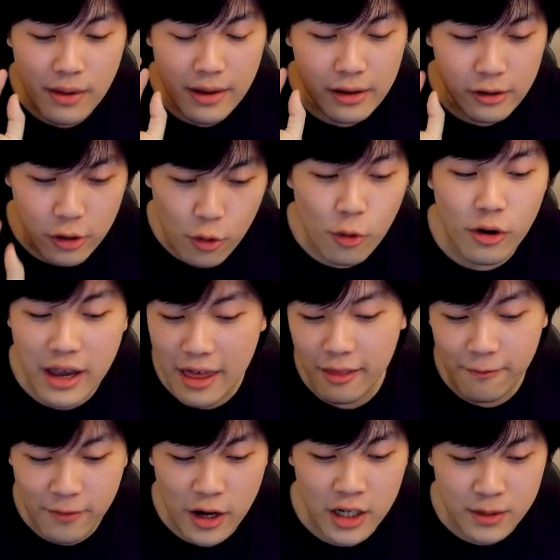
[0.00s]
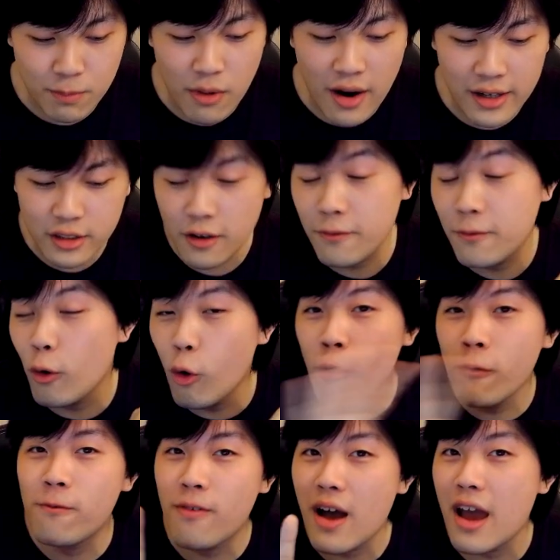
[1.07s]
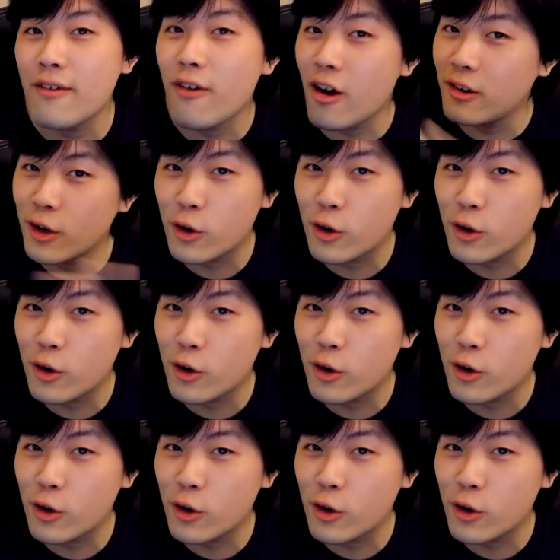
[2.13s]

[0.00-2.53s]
you will get the first prize. So for all 5 are in the